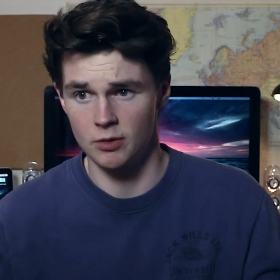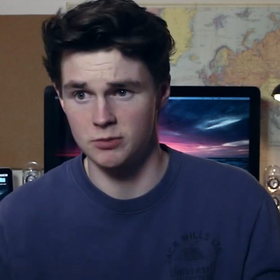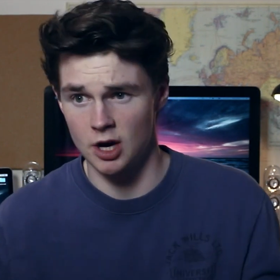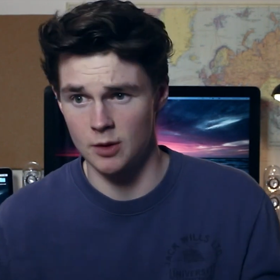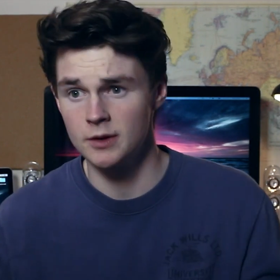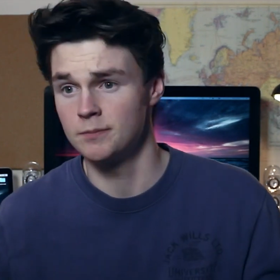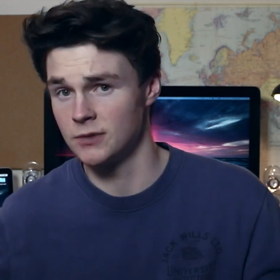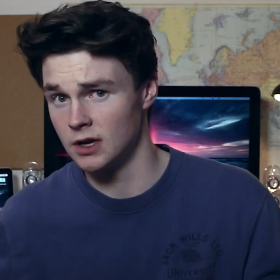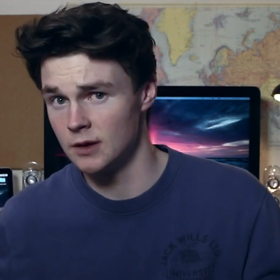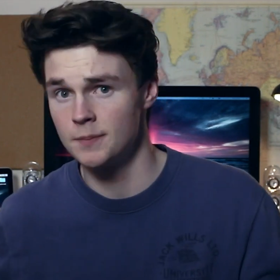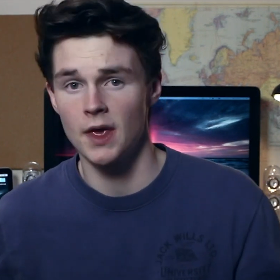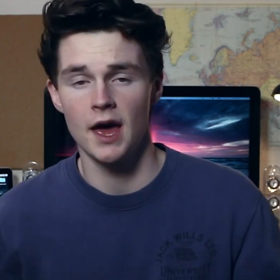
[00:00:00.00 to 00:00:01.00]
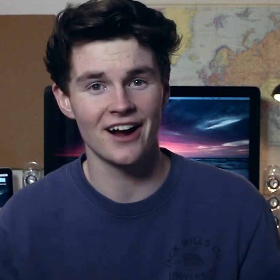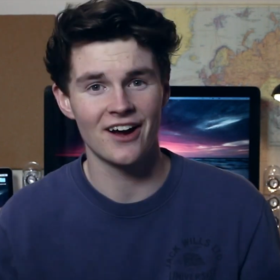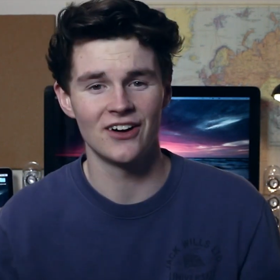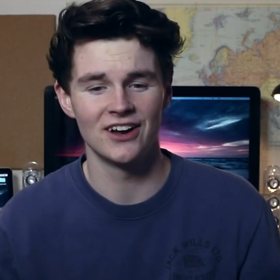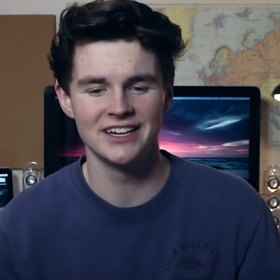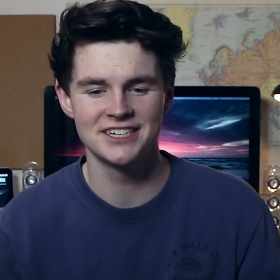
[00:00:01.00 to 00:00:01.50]
front drama, you know, at
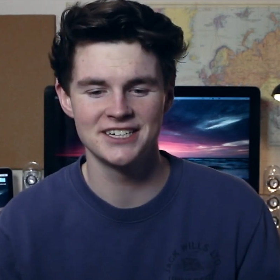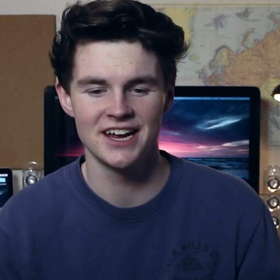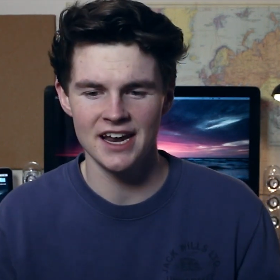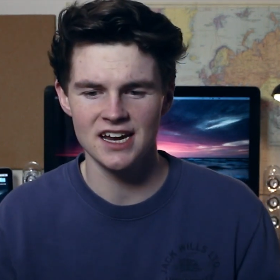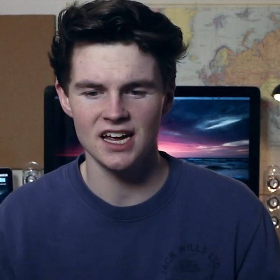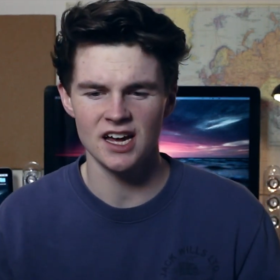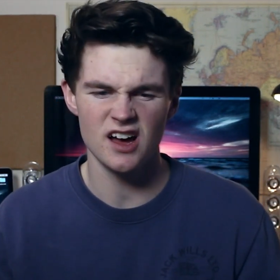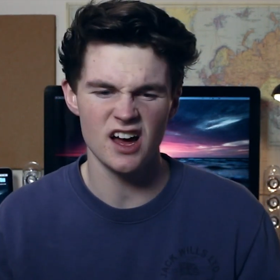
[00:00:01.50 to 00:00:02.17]
college, and